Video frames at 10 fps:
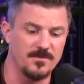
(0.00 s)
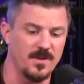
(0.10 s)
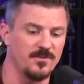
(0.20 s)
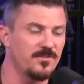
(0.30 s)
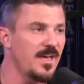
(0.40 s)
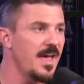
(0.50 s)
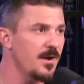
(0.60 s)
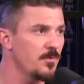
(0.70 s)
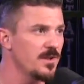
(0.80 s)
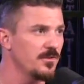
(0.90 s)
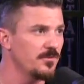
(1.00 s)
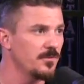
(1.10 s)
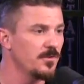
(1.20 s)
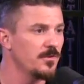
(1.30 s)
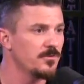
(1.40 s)
funds to equities.
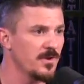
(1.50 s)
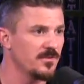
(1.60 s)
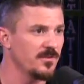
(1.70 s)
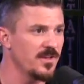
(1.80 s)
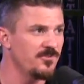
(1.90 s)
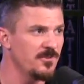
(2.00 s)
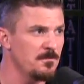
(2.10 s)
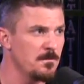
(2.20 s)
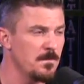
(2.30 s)
Translation,